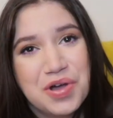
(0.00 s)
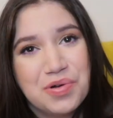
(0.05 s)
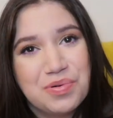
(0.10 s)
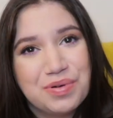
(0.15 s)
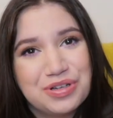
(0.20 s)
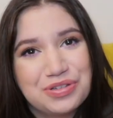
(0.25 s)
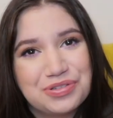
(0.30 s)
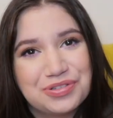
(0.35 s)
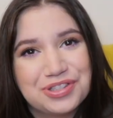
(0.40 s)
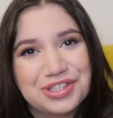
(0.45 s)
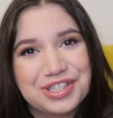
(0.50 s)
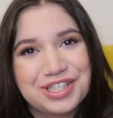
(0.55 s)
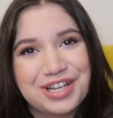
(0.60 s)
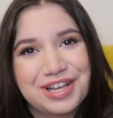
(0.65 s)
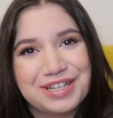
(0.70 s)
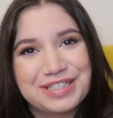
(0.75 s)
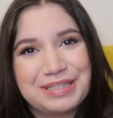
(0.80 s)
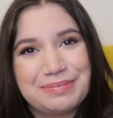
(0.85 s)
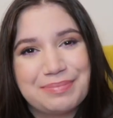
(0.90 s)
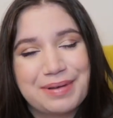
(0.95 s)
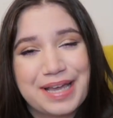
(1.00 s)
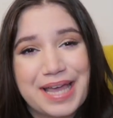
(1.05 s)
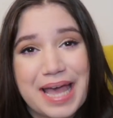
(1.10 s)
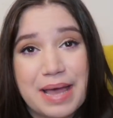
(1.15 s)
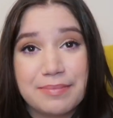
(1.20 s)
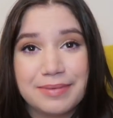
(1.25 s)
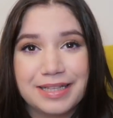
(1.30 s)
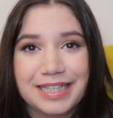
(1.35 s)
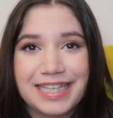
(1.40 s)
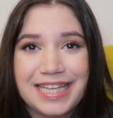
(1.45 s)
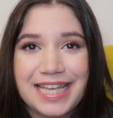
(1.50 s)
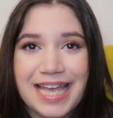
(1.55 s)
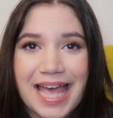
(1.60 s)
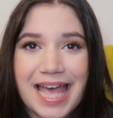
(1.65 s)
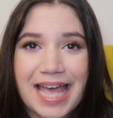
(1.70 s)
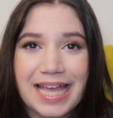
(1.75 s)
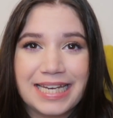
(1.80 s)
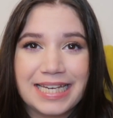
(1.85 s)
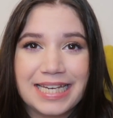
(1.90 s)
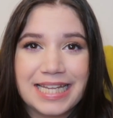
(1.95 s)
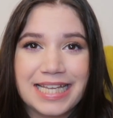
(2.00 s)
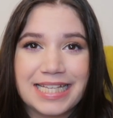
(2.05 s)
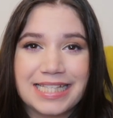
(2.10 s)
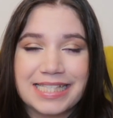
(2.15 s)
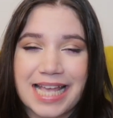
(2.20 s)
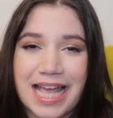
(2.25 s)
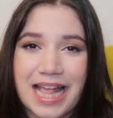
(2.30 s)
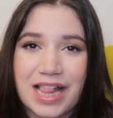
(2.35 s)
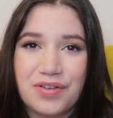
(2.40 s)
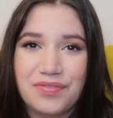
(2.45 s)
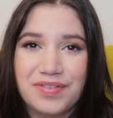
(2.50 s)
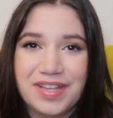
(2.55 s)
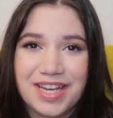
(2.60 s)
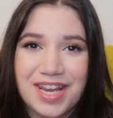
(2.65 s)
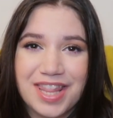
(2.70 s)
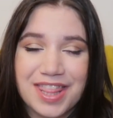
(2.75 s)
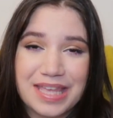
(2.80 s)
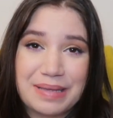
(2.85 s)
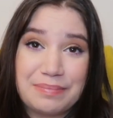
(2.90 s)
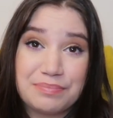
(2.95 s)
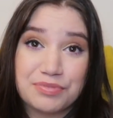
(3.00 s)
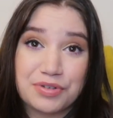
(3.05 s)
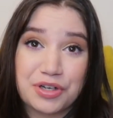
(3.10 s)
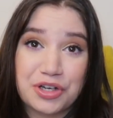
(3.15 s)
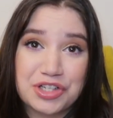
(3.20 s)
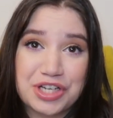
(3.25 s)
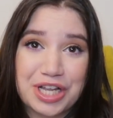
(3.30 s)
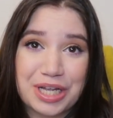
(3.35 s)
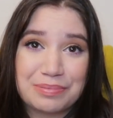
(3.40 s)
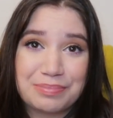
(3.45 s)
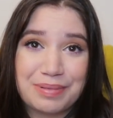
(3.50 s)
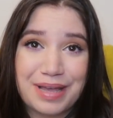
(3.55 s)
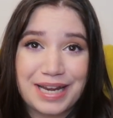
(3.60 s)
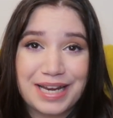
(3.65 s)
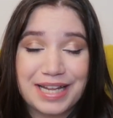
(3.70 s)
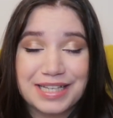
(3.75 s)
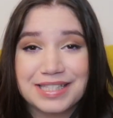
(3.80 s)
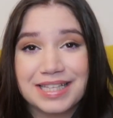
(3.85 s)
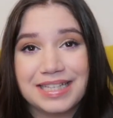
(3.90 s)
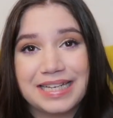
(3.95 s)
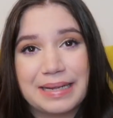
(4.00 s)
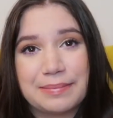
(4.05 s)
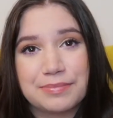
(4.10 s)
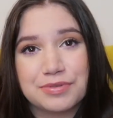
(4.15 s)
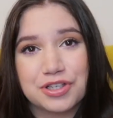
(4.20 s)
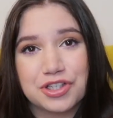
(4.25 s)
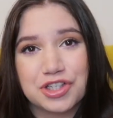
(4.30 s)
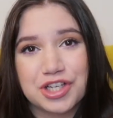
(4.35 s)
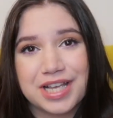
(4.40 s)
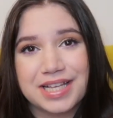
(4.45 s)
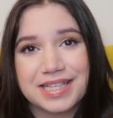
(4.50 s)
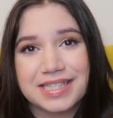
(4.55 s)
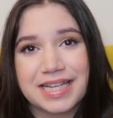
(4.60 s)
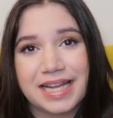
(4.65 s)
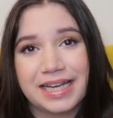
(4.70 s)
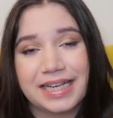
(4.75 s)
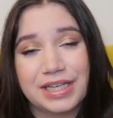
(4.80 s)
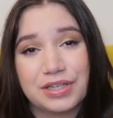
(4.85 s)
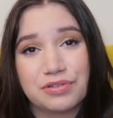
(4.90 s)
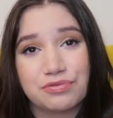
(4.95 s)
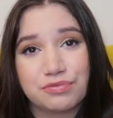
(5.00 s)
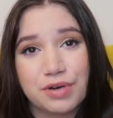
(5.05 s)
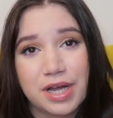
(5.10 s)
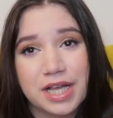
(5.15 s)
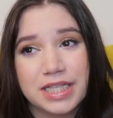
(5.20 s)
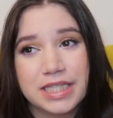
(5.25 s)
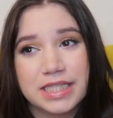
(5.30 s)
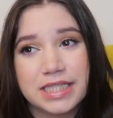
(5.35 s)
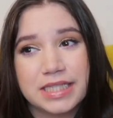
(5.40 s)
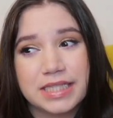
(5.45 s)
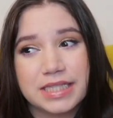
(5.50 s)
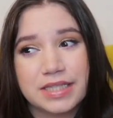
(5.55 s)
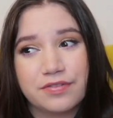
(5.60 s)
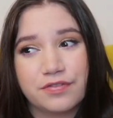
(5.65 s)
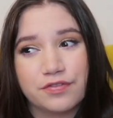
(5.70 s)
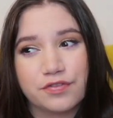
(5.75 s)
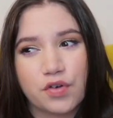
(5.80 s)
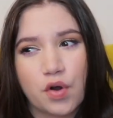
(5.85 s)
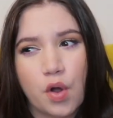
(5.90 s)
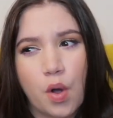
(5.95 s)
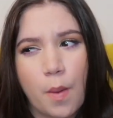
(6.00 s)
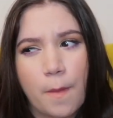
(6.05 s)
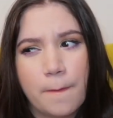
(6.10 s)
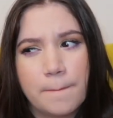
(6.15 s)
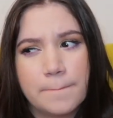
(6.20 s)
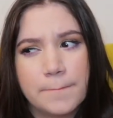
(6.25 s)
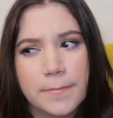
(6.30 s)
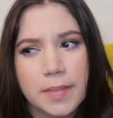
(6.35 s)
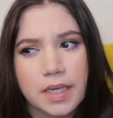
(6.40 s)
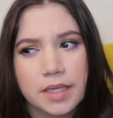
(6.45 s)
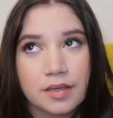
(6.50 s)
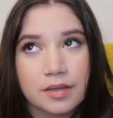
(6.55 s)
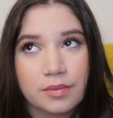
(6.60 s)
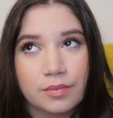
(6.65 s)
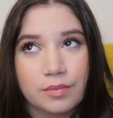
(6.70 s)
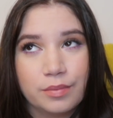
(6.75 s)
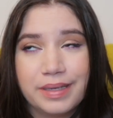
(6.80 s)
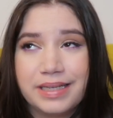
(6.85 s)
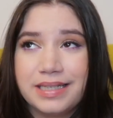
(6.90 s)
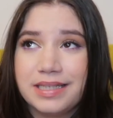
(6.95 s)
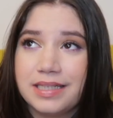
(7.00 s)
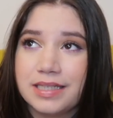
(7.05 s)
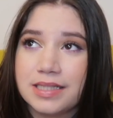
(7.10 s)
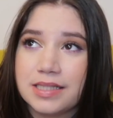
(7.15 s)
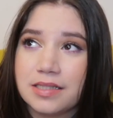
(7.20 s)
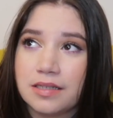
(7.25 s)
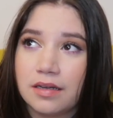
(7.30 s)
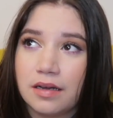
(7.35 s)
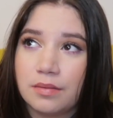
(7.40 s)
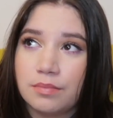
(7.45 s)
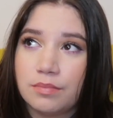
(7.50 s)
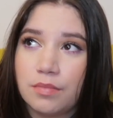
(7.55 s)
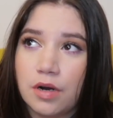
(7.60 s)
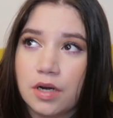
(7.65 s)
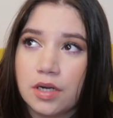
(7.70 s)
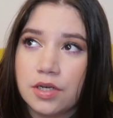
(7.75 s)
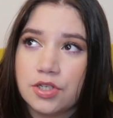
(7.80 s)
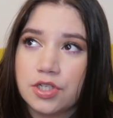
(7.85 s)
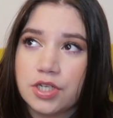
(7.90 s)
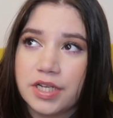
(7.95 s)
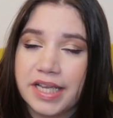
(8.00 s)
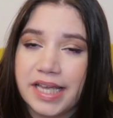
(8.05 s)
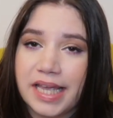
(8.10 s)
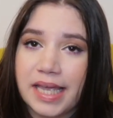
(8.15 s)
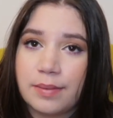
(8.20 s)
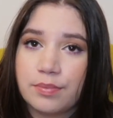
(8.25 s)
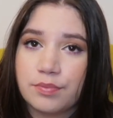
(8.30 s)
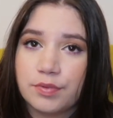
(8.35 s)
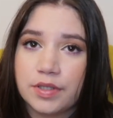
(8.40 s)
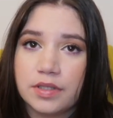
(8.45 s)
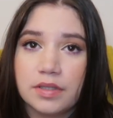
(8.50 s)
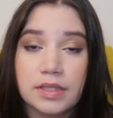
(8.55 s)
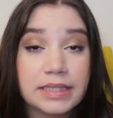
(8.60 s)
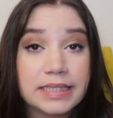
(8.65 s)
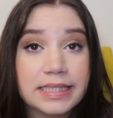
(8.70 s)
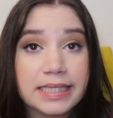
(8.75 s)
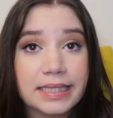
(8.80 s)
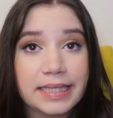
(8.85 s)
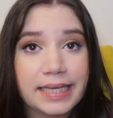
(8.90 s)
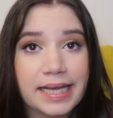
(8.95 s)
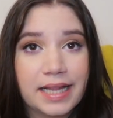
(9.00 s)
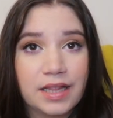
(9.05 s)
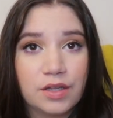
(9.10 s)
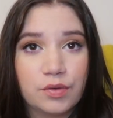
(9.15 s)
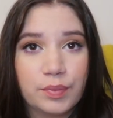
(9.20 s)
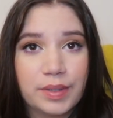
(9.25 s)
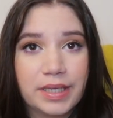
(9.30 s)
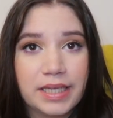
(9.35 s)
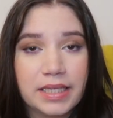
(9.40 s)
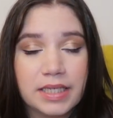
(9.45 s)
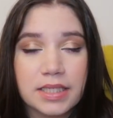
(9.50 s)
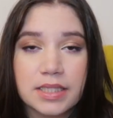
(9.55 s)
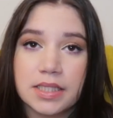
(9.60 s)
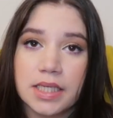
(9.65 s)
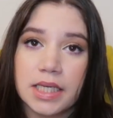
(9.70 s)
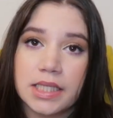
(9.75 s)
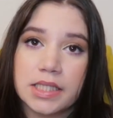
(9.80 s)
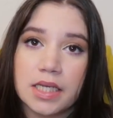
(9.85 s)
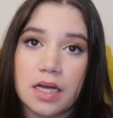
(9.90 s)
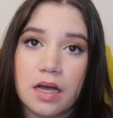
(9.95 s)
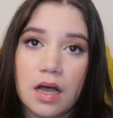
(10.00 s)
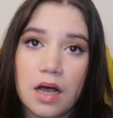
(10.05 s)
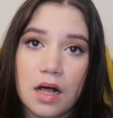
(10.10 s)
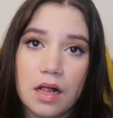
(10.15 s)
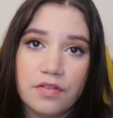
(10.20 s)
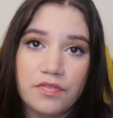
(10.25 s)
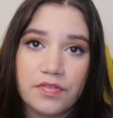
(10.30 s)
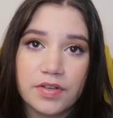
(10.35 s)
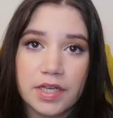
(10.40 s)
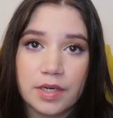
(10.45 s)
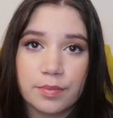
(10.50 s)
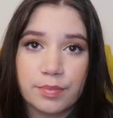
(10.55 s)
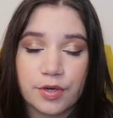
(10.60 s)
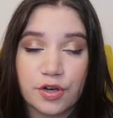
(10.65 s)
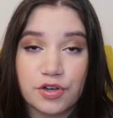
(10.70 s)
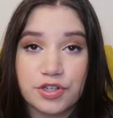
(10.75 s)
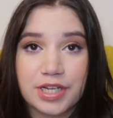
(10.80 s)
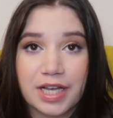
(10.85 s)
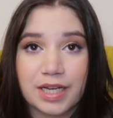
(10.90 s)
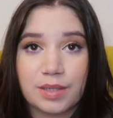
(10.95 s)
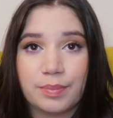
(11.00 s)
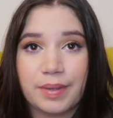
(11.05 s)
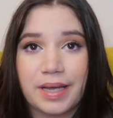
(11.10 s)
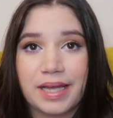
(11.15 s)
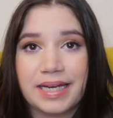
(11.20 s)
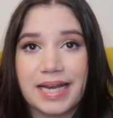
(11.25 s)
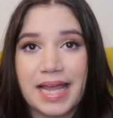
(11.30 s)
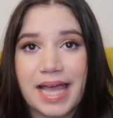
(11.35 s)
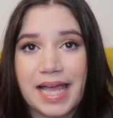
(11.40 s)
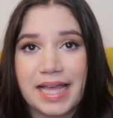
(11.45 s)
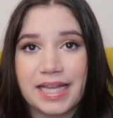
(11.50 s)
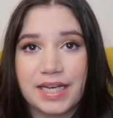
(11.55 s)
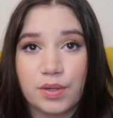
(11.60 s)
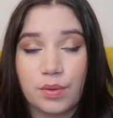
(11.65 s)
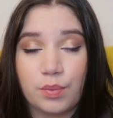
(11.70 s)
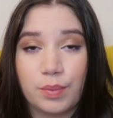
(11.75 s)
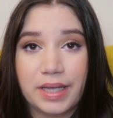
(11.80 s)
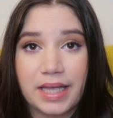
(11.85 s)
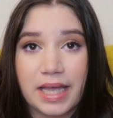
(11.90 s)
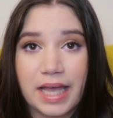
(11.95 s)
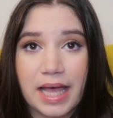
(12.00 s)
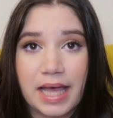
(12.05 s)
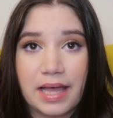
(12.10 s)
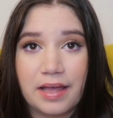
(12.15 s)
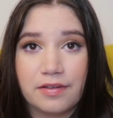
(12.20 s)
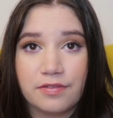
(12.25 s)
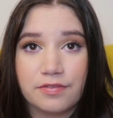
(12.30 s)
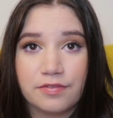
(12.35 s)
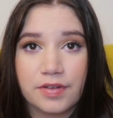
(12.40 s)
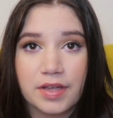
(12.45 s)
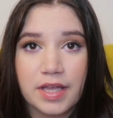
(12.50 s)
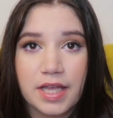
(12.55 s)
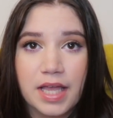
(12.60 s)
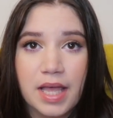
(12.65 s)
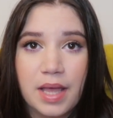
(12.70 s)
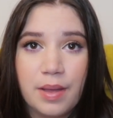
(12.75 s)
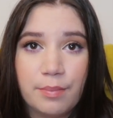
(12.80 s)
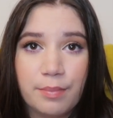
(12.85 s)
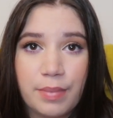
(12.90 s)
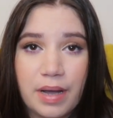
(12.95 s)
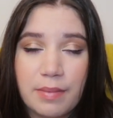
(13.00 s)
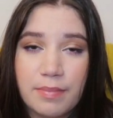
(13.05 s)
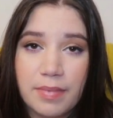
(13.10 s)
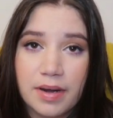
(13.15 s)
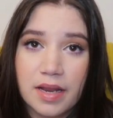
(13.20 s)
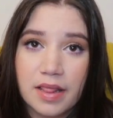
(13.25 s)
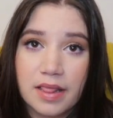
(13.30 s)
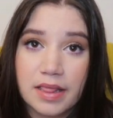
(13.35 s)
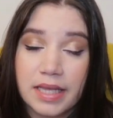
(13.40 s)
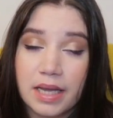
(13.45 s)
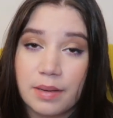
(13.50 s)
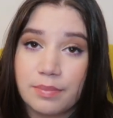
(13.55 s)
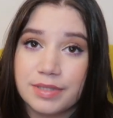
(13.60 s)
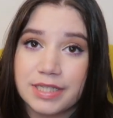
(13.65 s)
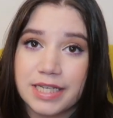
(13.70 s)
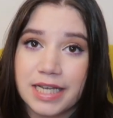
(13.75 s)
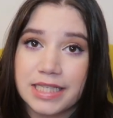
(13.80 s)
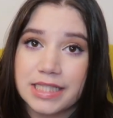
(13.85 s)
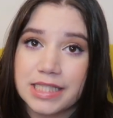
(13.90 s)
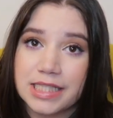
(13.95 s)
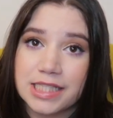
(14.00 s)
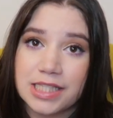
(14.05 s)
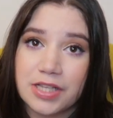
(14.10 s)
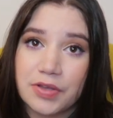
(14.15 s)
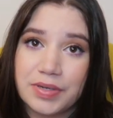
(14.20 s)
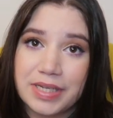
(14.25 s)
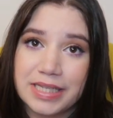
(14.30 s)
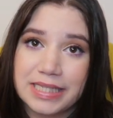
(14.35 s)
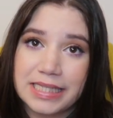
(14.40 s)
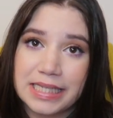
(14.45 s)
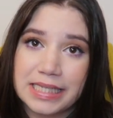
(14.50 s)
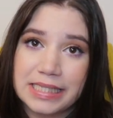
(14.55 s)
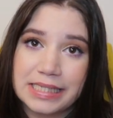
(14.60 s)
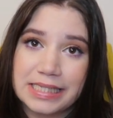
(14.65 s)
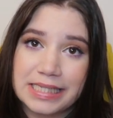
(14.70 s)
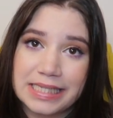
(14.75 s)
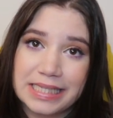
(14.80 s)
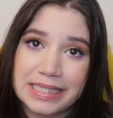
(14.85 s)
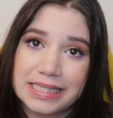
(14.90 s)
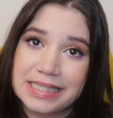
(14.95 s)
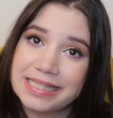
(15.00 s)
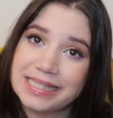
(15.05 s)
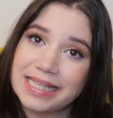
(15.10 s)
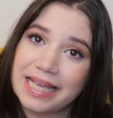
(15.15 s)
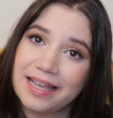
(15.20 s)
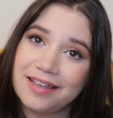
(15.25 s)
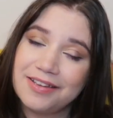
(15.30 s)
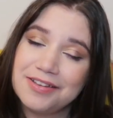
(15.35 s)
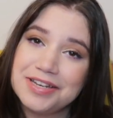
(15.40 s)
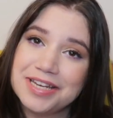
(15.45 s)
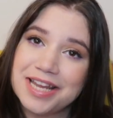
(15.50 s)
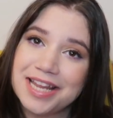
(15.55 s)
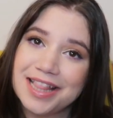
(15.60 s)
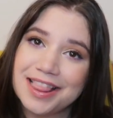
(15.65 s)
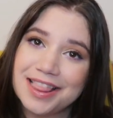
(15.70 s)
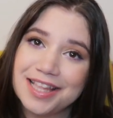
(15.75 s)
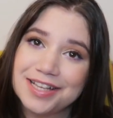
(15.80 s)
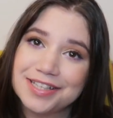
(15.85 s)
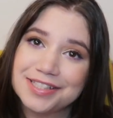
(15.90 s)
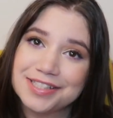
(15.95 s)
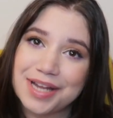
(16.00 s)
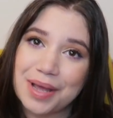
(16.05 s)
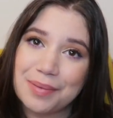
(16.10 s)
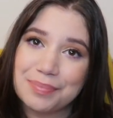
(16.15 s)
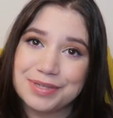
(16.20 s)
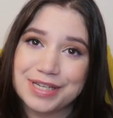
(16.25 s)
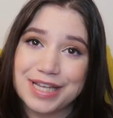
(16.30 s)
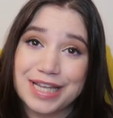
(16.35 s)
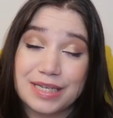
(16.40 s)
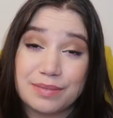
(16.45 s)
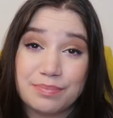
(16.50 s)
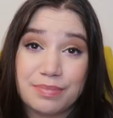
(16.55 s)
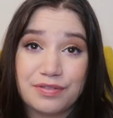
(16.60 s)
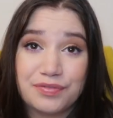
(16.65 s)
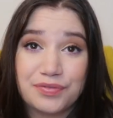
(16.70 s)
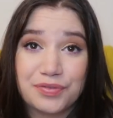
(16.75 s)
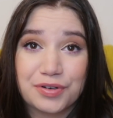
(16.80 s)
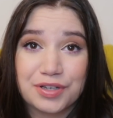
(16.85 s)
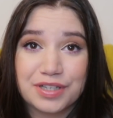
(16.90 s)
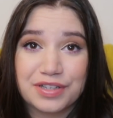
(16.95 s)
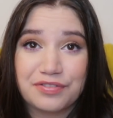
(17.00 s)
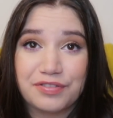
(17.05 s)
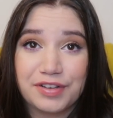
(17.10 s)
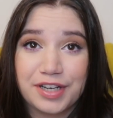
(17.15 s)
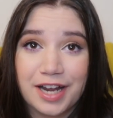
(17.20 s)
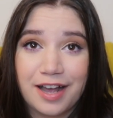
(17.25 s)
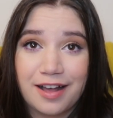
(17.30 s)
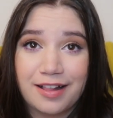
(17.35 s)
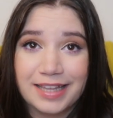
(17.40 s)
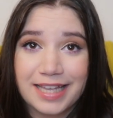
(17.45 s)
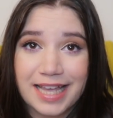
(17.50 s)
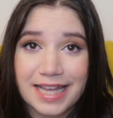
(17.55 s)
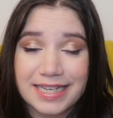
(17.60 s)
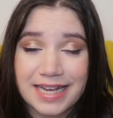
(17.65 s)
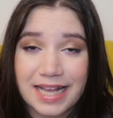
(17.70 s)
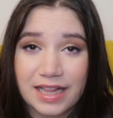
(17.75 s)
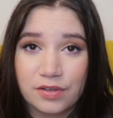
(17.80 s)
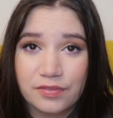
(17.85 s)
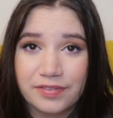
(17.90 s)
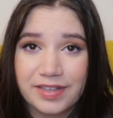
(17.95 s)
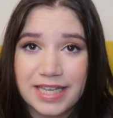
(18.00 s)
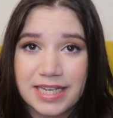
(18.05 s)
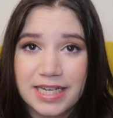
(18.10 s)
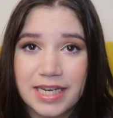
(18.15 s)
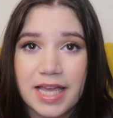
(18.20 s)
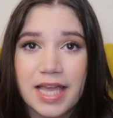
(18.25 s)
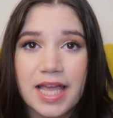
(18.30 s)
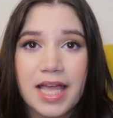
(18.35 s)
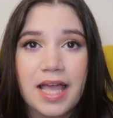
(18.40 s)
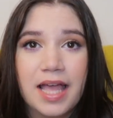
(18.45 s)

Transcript: Which was started by Emily, and it's a Halloween themed project pen as the name suggests, and it runs from, when did it start? March, April till Halloween. So it's a half-a-year project pen, and we have bi-monthly updates. So this is the second and last update before the finale at Halloween.